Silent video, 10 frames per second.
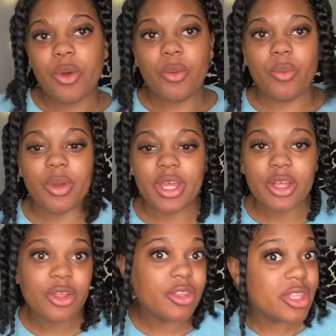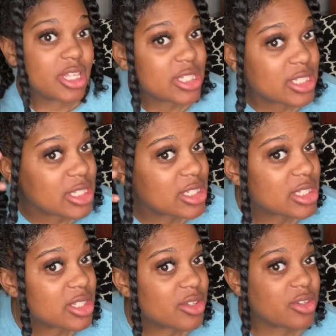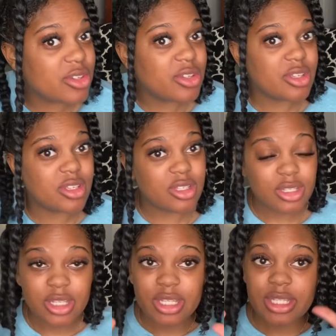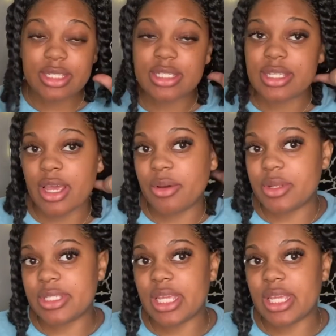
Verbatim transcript: Well, this is the this is how it's